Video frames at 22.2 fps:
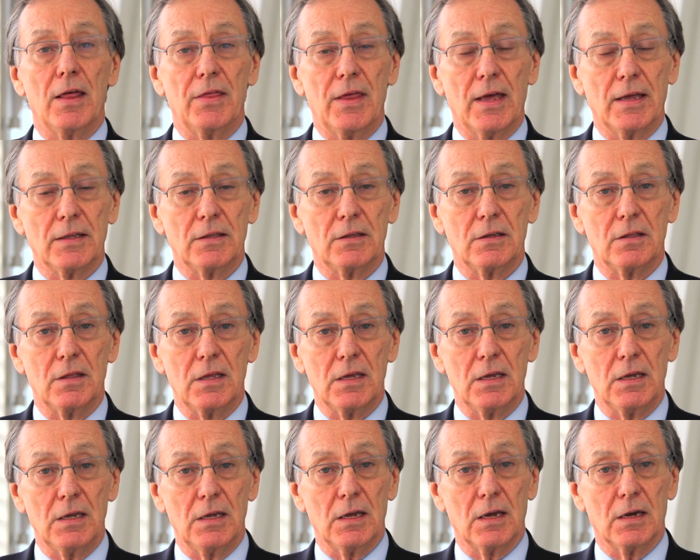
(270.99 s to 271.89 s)
that
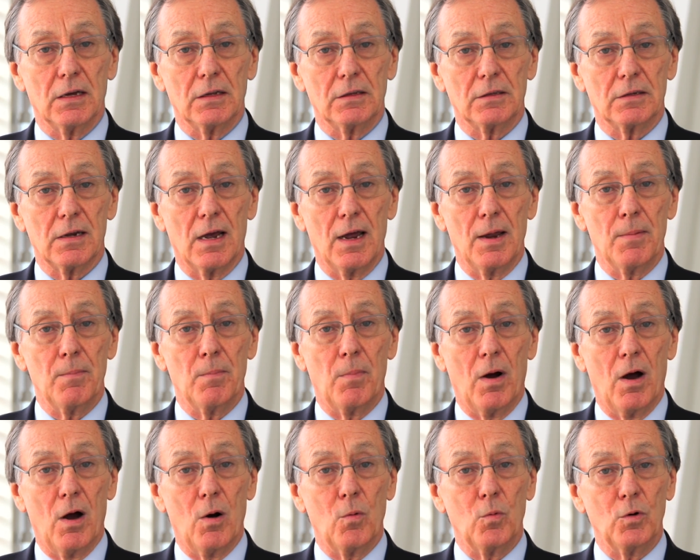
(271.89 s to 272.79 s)
the time
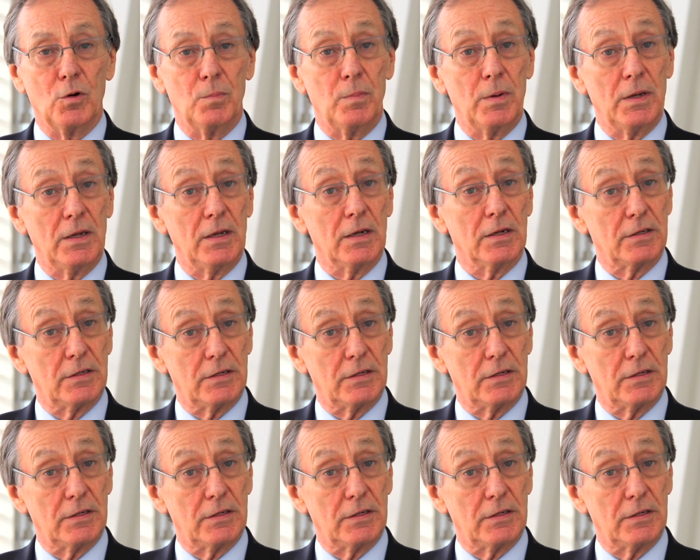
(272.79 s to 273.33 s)
bar would be